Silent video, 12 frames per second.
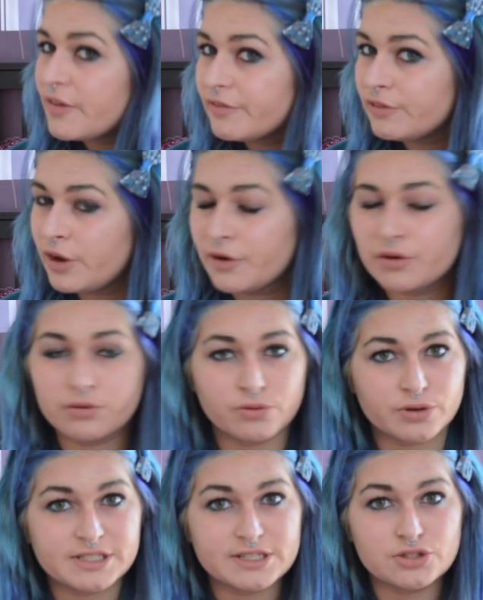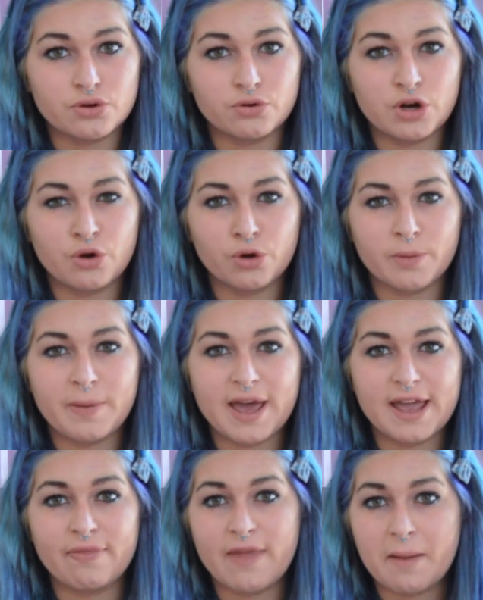local authority is no longer
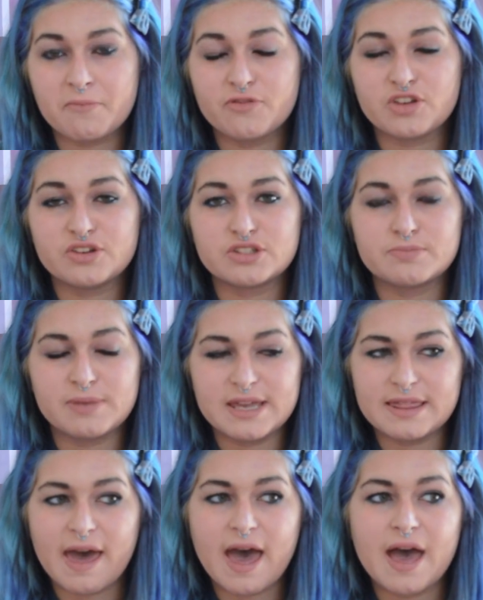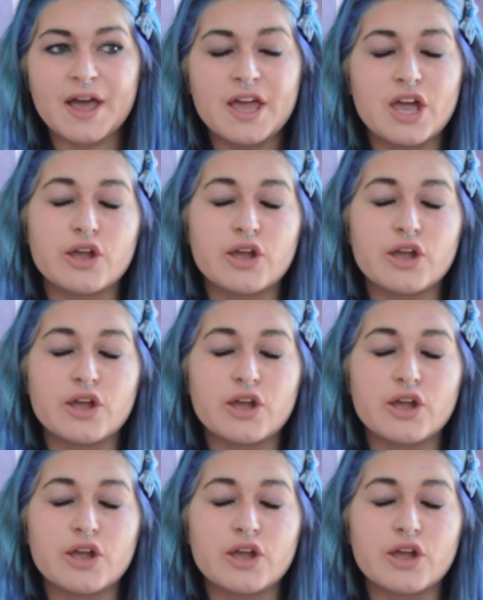paying them for you to be there,